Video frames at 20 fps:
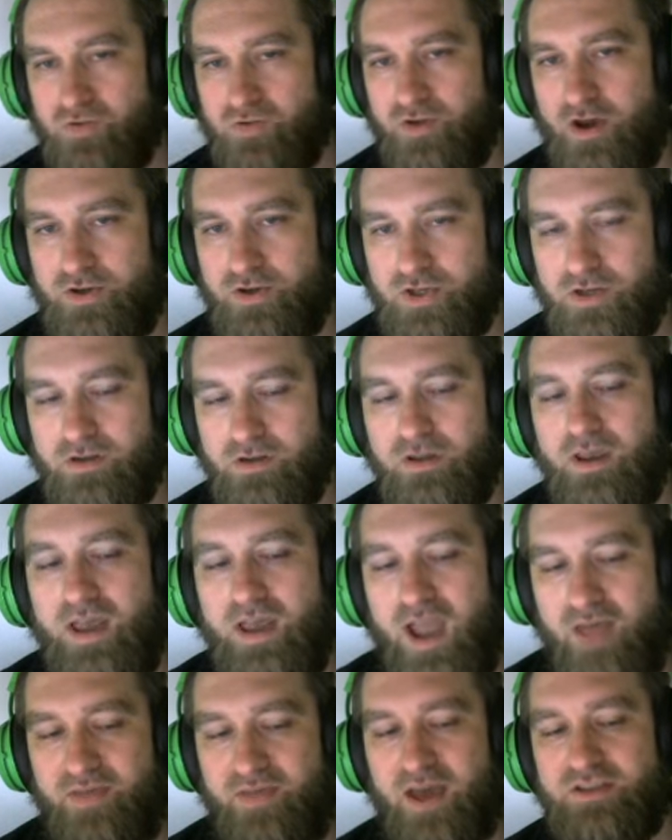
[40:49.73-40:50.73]
reduction,
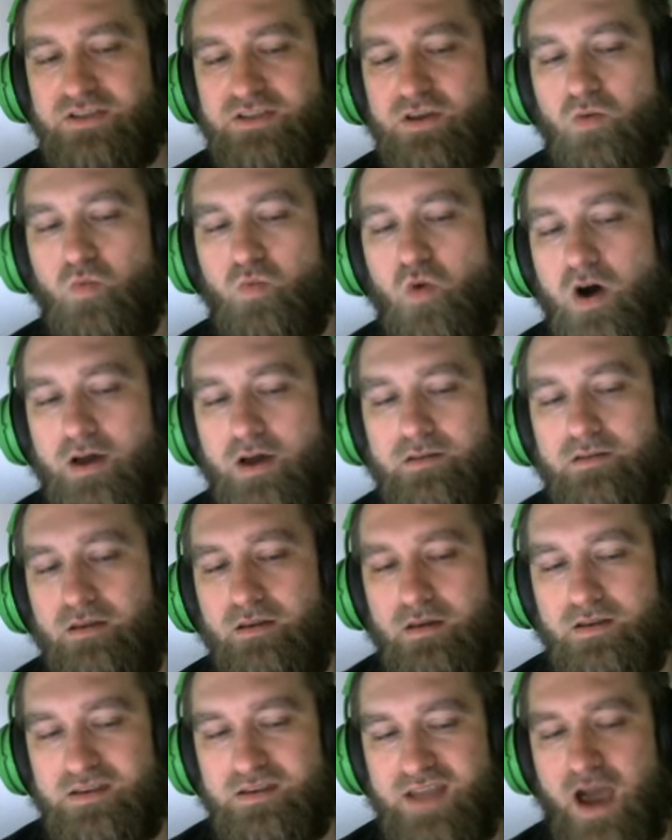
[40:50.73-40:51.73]
and that's the one
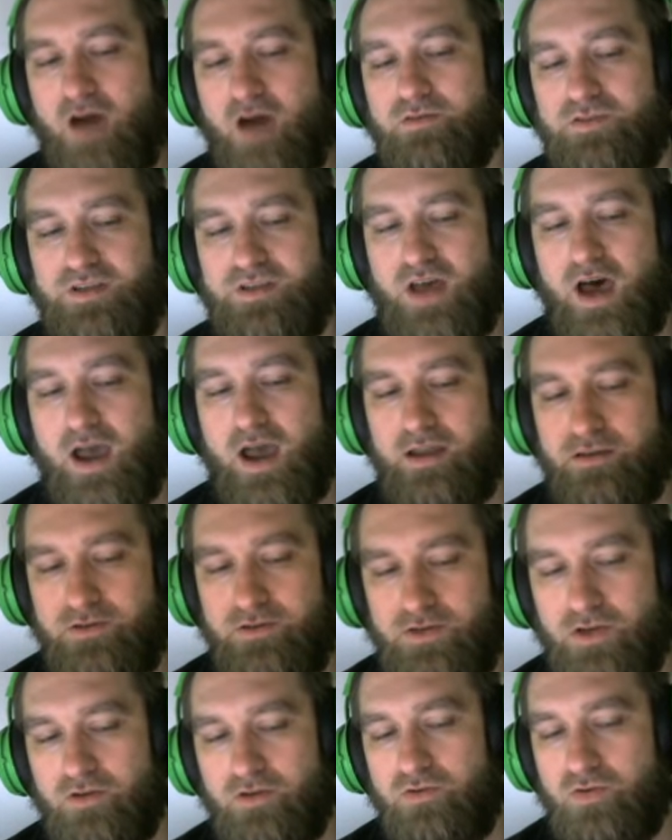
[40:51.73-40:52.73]
downside
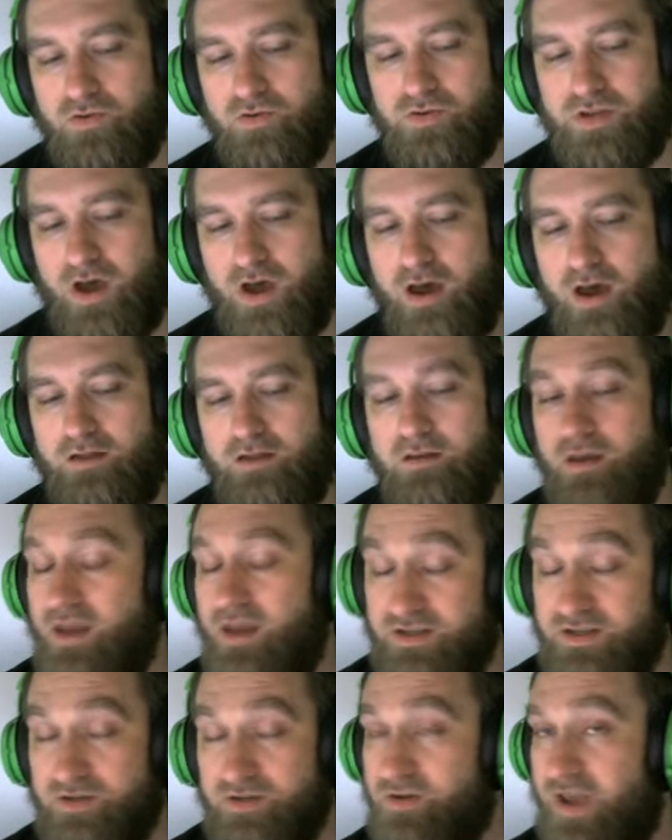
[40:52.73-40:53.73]
to Kuzan
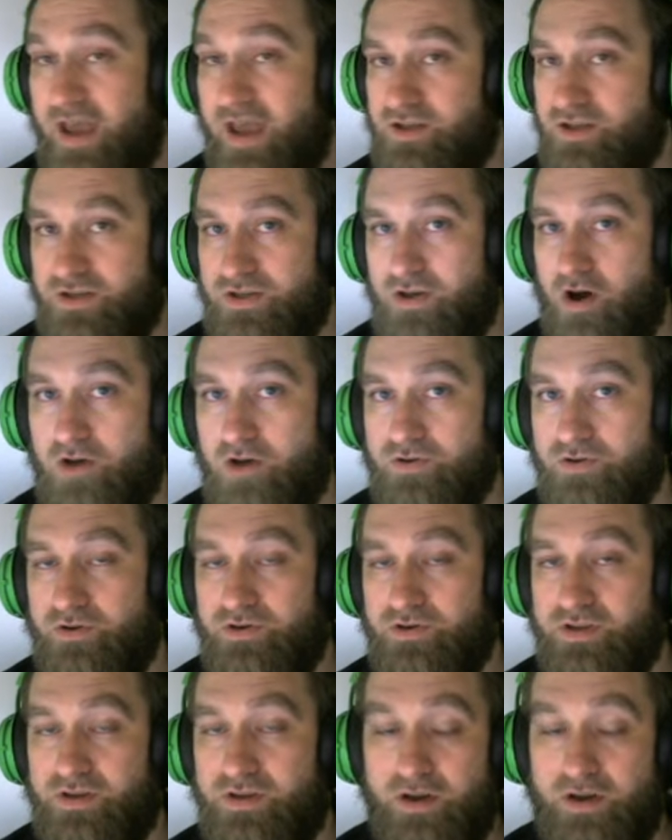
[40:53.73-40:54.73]
is you can't just cost
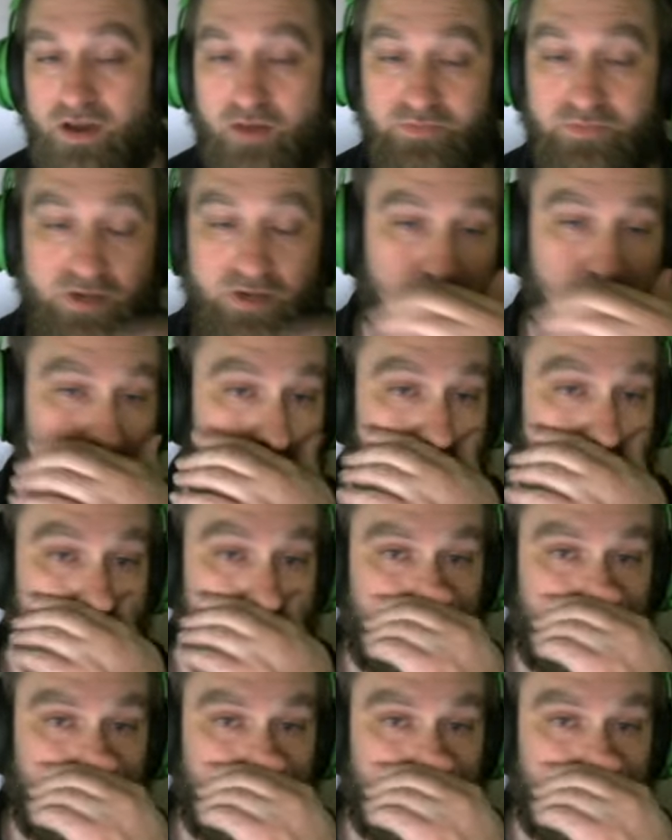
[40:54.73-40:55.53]
reduce the turn he comes into play,